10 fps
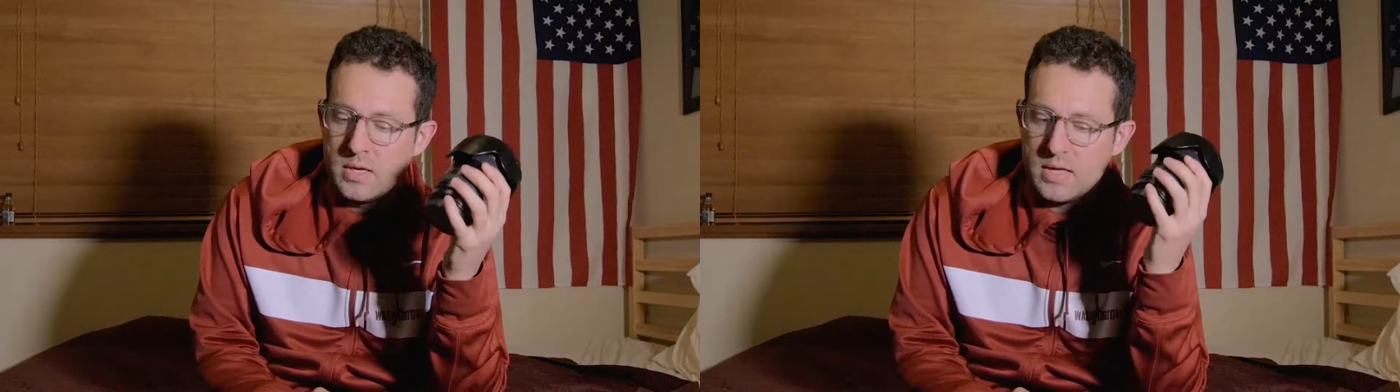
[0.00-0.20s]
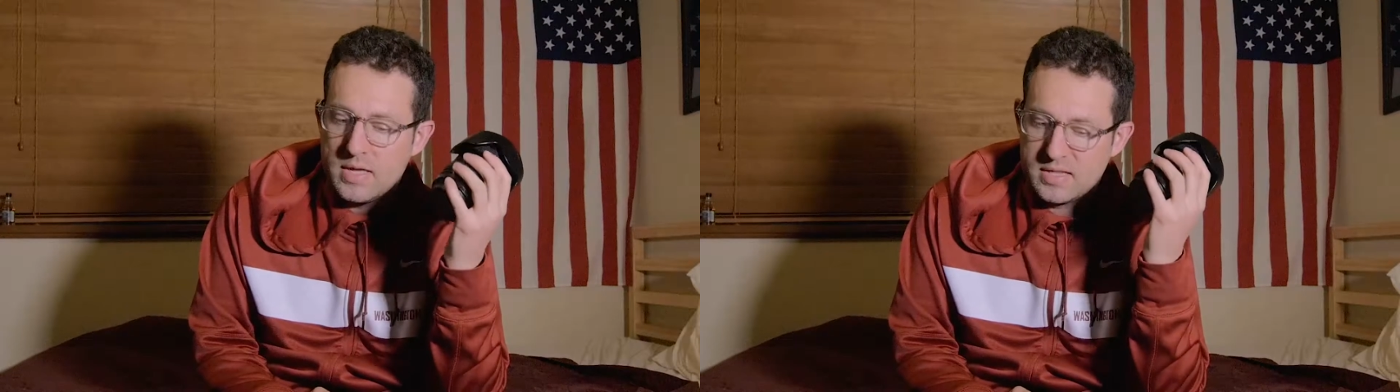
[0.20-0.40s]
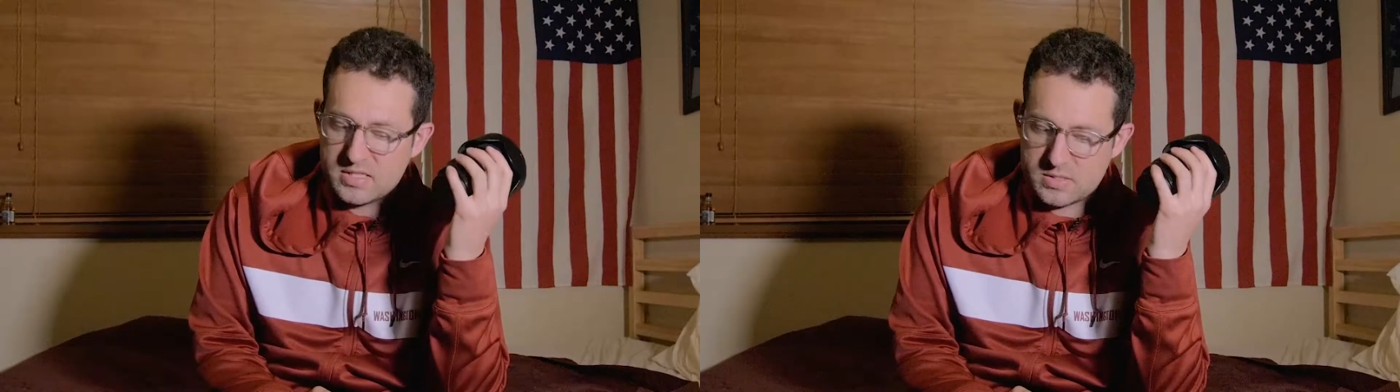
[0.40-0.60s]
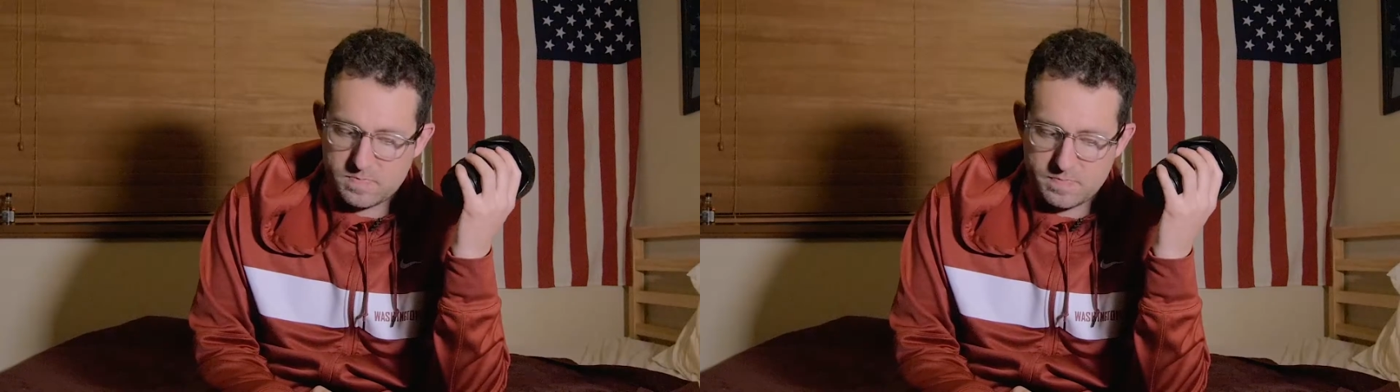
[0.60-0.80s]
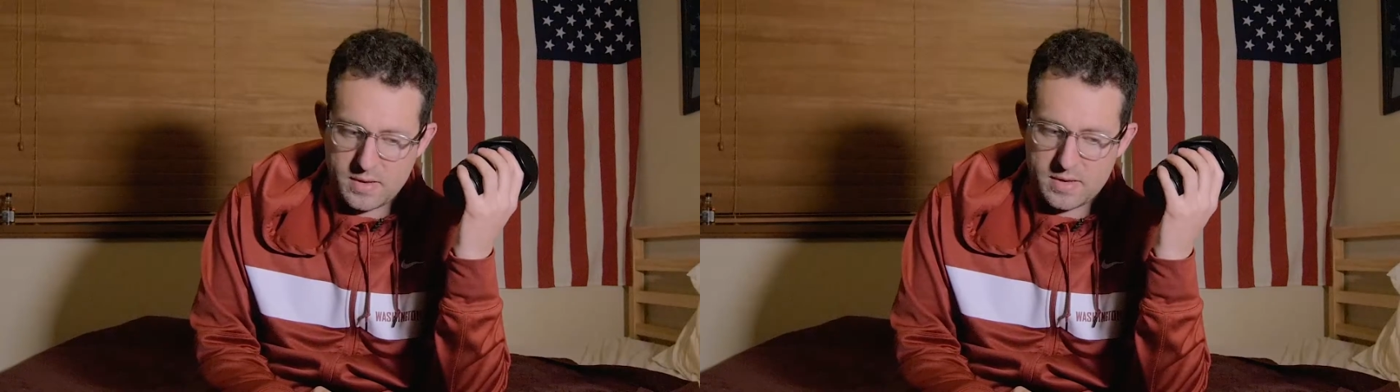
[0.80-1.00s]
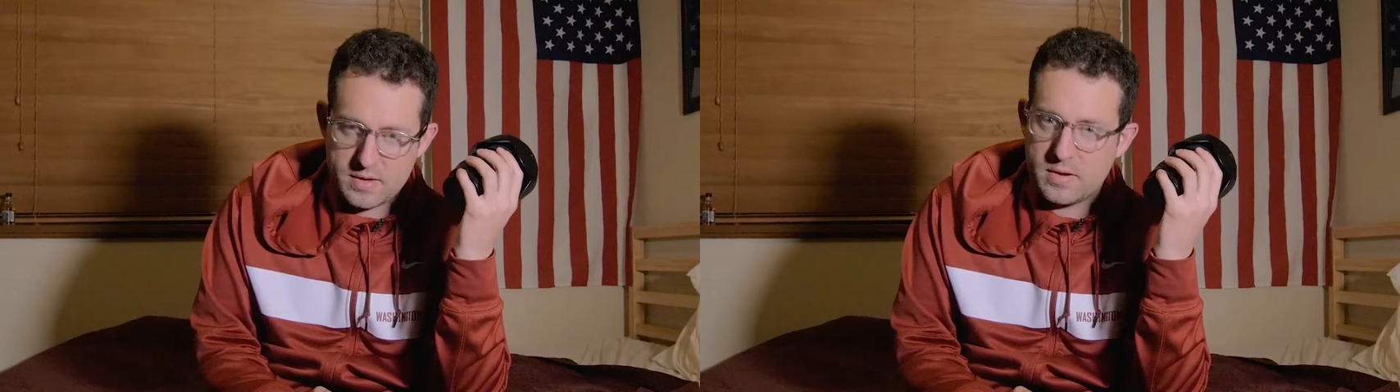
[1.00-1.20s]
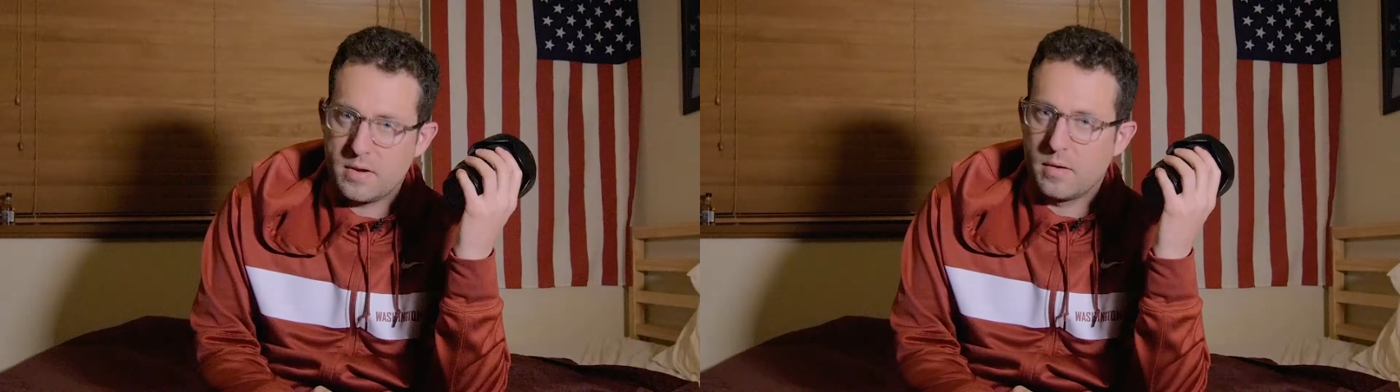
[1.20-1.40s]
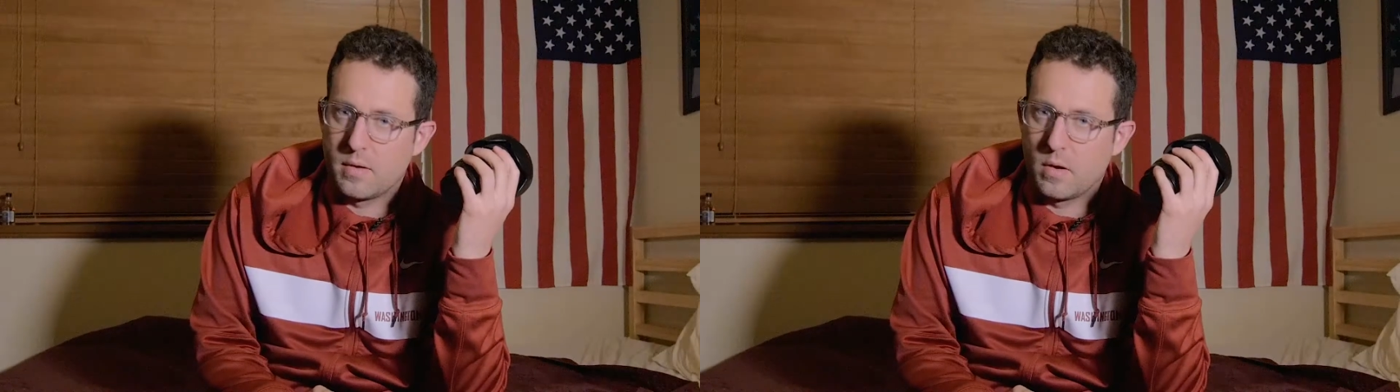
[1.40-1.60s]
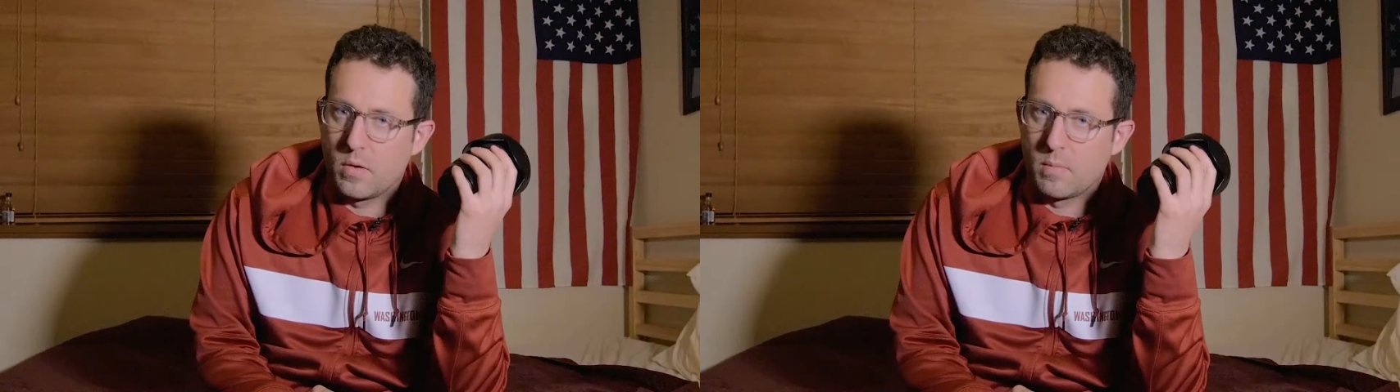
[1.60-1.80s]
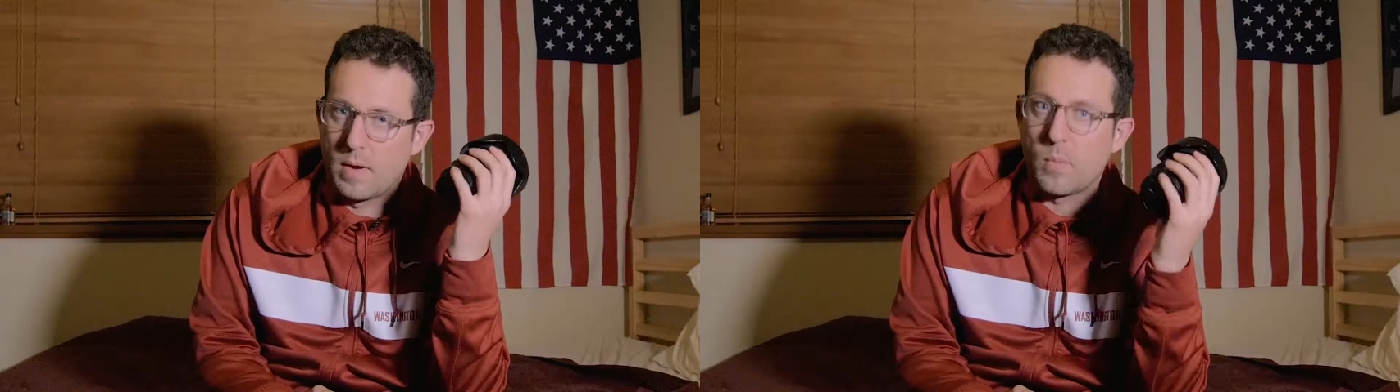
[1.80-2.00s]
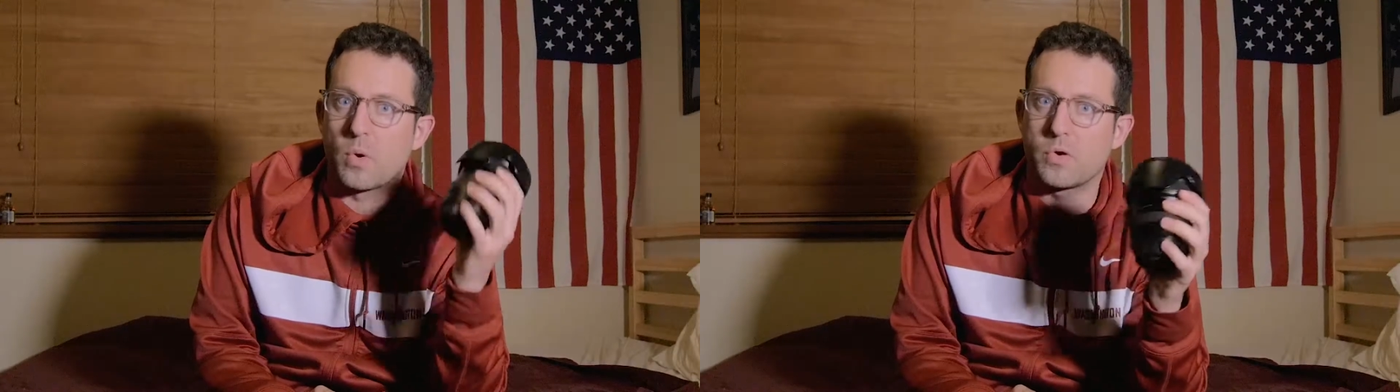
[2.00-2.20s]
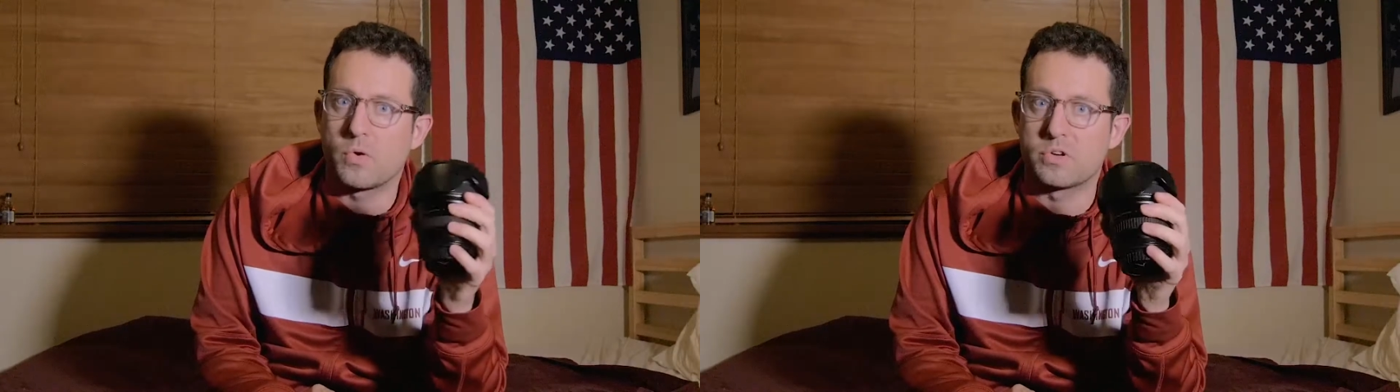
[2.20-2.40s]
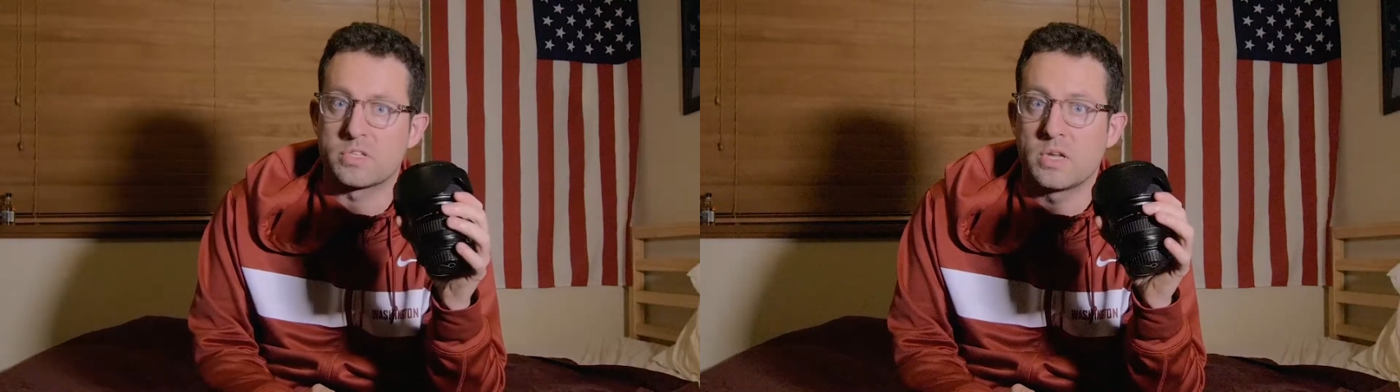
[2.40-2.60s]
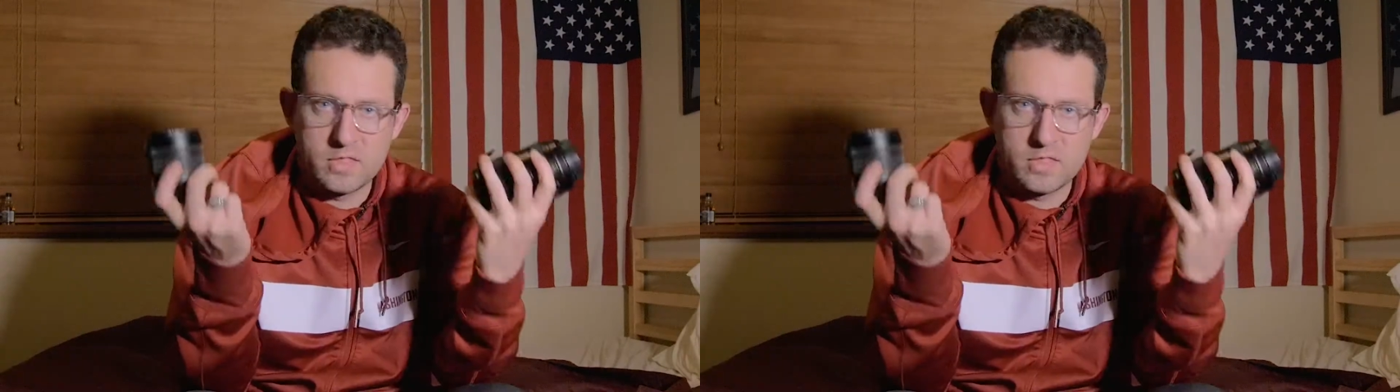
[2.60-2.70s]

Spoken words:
It's been my workhorse.